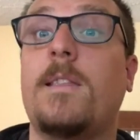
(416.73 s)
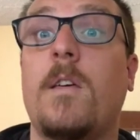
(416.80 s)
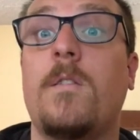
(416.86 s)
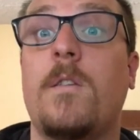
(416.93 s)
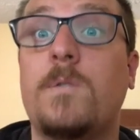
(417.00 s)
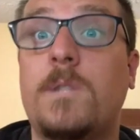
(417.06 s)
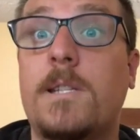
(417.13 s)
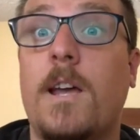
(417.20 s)

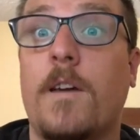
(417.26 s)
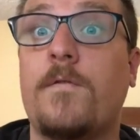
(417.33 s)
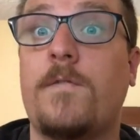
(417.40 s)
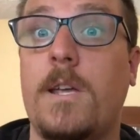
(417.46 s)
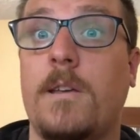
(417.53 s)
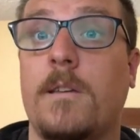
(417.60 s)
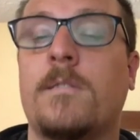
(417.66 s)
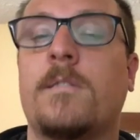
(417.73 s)
Those are tough
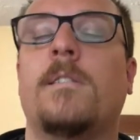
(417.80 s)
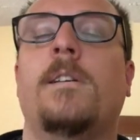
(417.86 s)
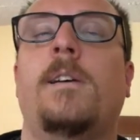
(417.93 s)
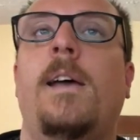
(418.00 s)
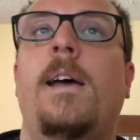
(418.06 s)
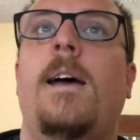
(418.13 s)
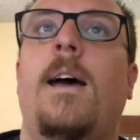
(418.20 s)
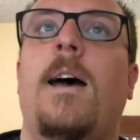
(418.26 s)
things,
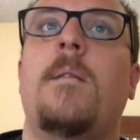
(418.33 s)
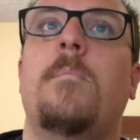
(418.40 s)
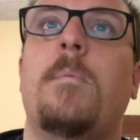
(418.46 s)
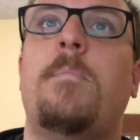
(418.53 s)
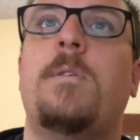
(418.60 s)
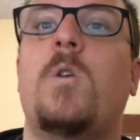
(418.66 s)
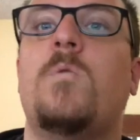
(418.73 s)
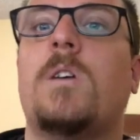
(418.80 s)

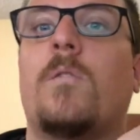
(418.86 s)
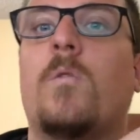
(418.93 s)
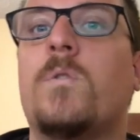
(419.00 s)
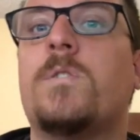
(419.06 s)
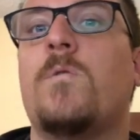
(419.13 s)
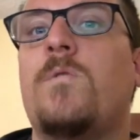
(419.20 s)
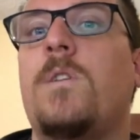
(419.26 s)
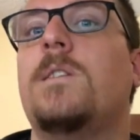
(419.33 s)
but those are
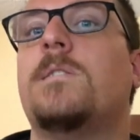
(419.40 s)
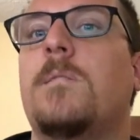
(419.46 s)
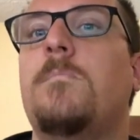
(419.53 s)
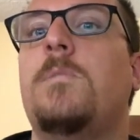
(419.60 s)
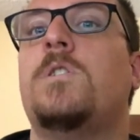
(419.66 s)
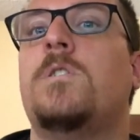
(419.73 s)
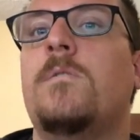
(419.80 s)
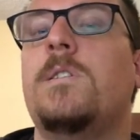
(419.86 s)
also things that
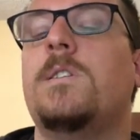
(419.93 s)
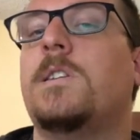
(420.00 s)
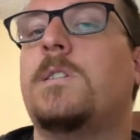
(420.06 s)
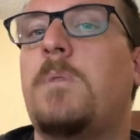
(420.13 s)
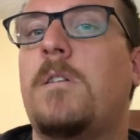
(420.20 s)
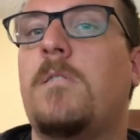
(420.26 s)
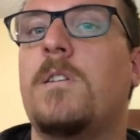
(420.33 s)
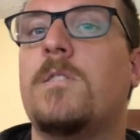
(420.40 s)
missionaries
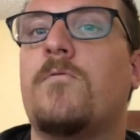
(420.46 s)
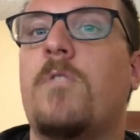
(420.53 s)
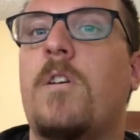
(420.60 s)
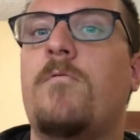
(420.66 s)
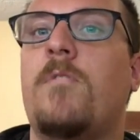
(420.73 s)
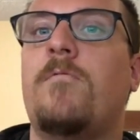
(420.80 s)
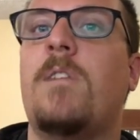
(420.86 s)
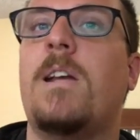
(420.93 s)
experience
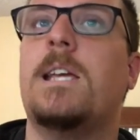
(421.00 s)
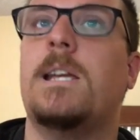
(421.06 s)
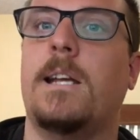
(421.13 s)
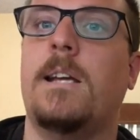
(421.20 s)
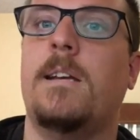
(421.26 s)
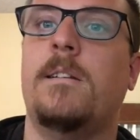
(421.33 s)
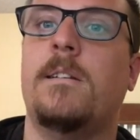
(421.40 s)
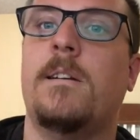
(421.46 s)

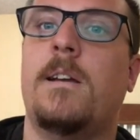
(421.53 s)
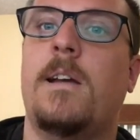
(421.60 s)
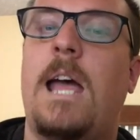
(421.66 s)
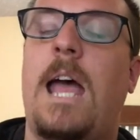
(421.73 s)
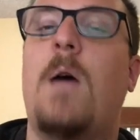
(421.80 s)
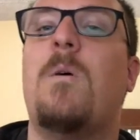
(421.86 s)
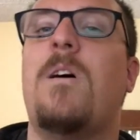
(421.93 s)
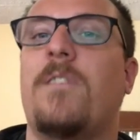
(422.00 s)
regularly.
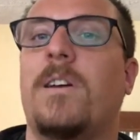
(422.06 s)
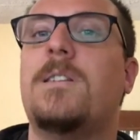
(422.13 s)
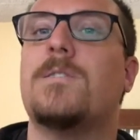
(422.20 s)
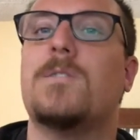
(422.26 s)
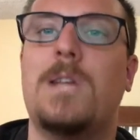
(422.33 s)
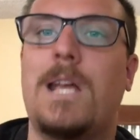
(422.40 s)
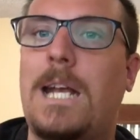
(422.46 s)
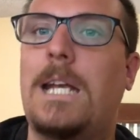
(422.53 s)
However, it
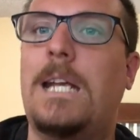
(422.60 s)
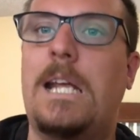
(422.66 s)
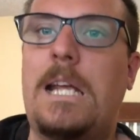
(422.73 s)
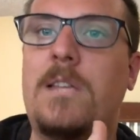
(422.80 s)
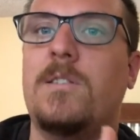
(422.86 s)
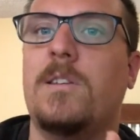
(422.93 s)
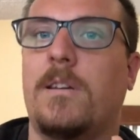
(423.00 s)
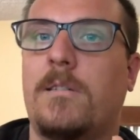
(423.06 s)
doesn't get any
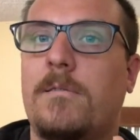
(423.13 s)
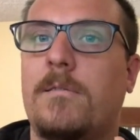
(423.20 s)
easier.